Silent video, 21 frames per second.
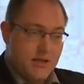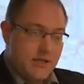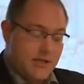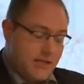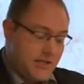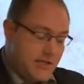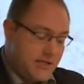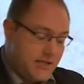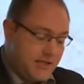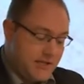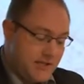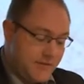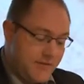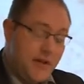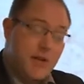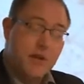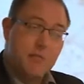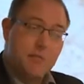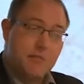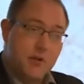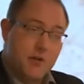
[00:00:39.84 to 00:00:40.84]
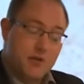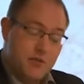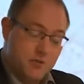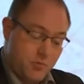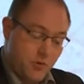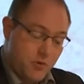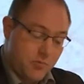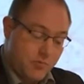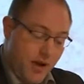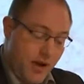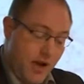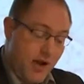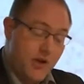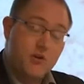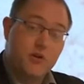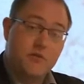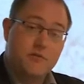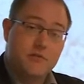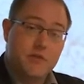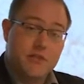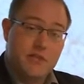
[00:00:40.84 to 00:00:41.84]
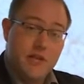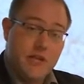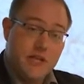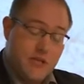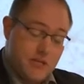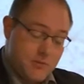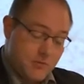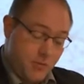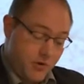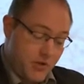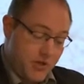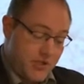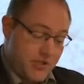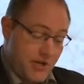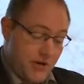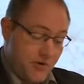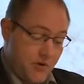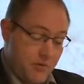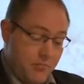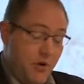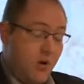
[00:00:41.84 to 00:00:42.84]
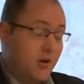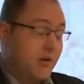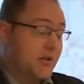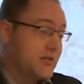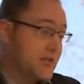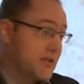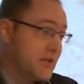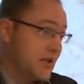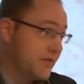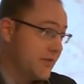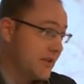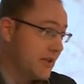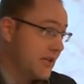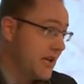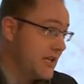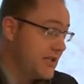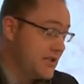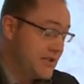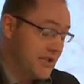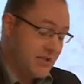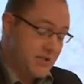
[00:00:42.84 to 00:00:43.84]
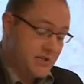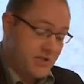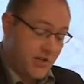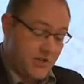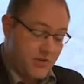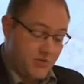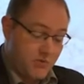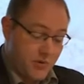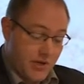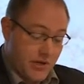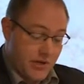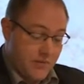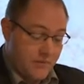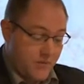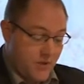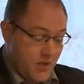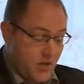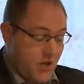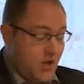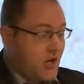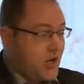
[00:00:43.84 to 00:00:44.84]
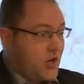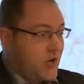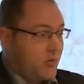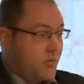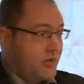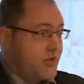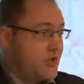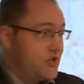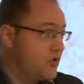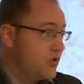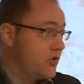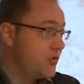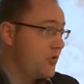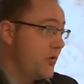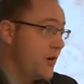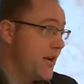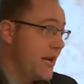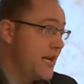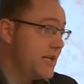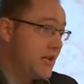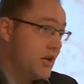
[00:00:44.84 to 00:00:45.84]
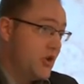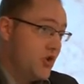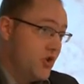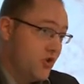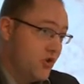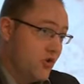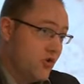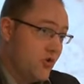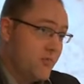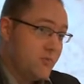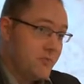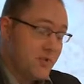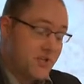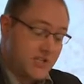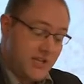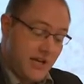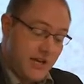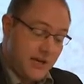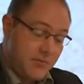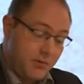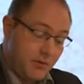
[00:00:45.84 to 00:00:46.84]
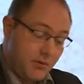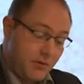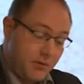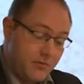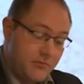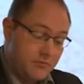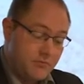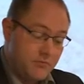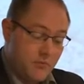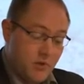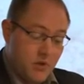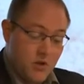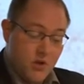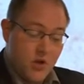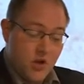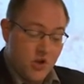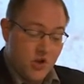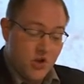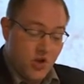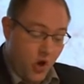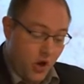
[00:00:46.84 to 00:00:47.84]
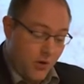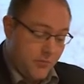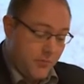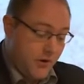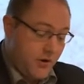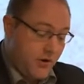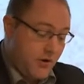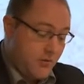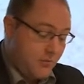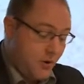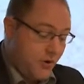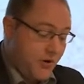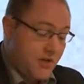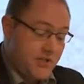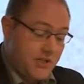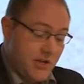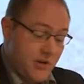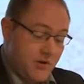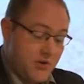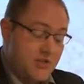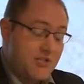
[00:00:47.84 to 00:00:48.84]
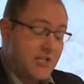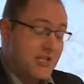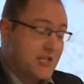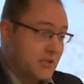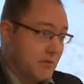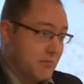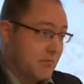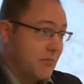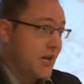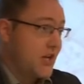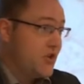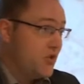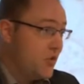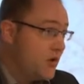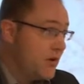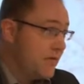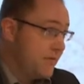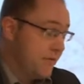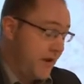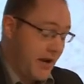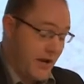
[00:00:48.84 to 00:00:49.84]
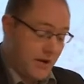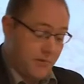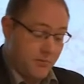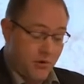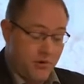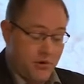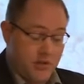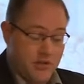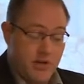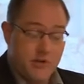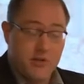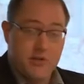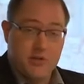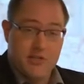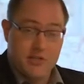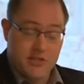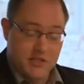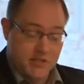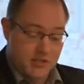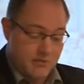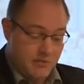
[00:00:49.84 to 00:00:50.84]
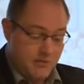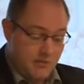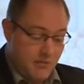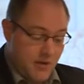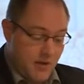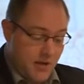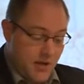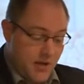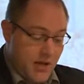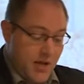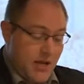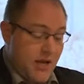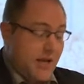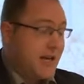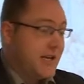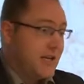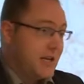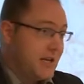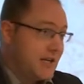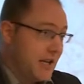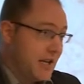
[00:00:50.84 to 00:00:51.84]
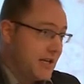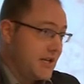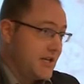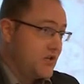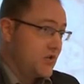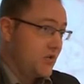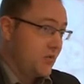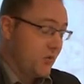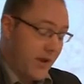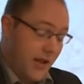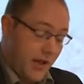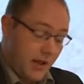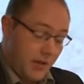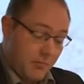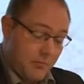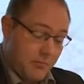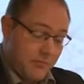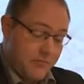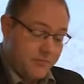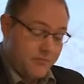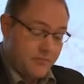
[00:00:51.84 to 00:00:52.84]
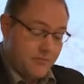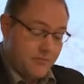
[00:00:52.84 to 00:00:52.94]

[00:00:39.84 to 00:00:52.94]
These developments were part of the Danish monetary policy of the 19th century, which should create a new, stable, common monetary system, a unifying monetary system in the Danish realm.